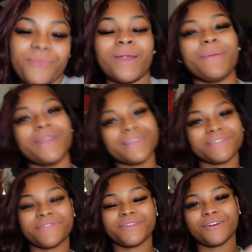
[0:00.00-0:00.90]
and I'm ending this
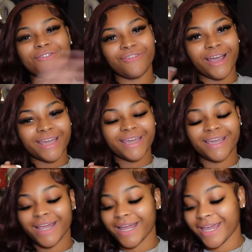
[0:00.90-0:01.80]
video right
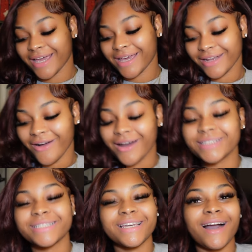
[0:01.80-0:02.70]
here. And
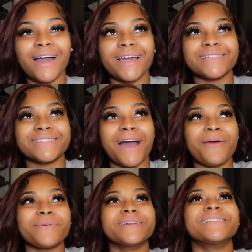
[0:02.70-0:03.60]
honestly guys, that
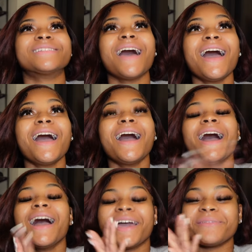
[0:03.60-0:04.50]
was
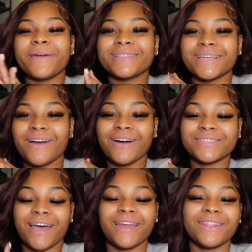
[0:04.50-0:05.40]
an amazing
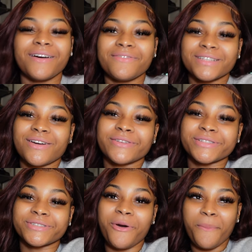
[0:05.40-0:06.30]
concert. I love this concert
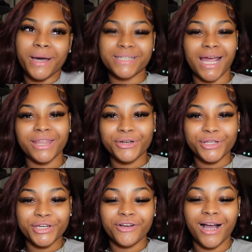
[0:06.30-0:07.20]
so much. I
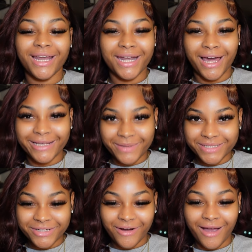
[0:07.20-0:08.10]
literally cried. I did not expect
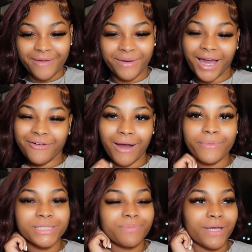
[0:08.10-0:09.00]
to cry, but I cried when
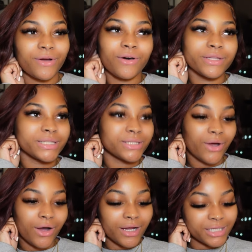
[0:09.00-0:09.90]
she played All the
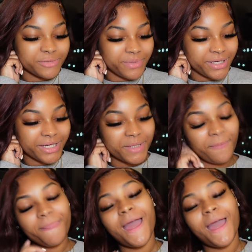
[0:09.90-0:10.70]
Stars. But